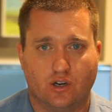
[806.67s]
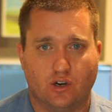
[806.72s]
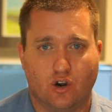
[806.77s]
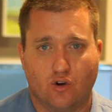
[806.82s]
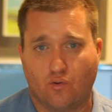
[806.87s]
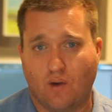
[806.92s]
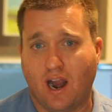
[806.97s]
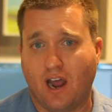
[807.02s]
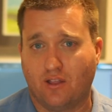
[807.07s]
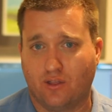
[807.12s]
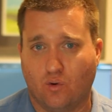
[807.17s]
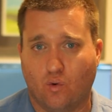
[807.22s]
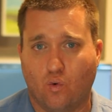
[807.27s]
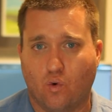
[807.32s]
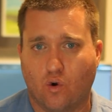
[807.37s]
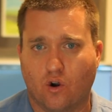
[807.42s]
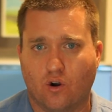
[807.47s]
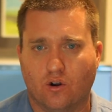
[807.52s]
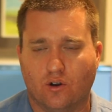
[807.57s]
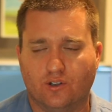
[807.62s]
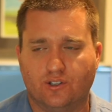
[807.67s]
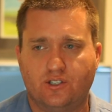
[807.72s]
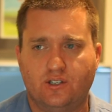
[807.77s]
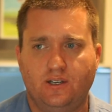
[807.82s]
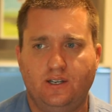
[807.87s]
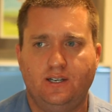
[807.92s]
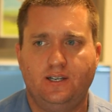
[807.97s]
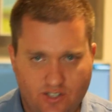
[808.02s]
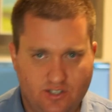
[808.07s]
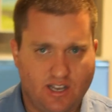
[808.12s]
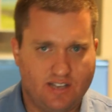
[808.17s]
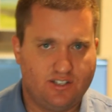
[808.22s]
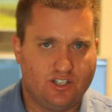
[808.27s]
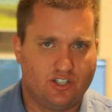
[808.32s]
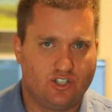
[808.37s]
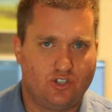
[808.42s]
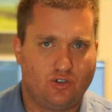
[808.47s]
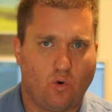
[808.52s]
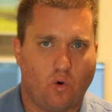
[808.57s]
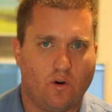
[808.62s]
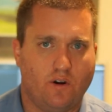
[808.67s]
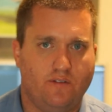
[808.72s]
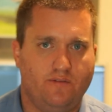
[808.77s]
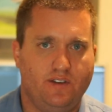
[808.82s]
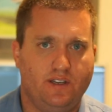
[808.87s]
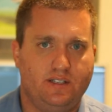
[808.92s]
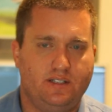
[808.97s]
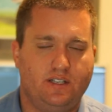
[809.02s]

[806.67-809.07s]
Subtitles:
around the world. So that's the short of it.